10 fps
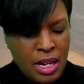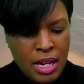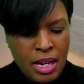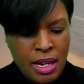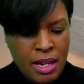
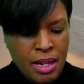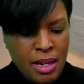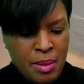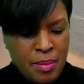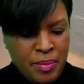
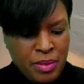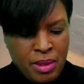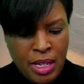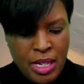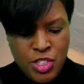
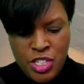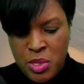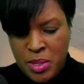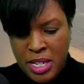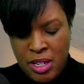and
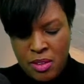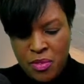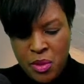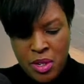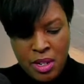she's waiting
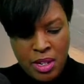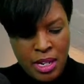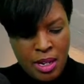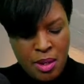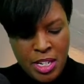for
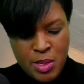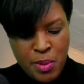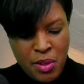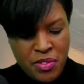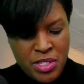us
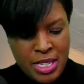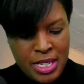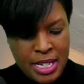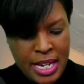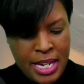both to
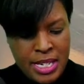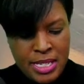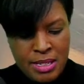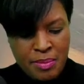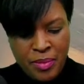
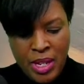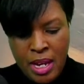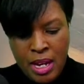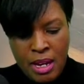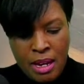connect.
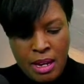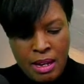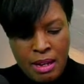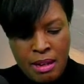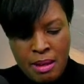
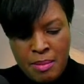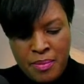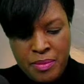Um,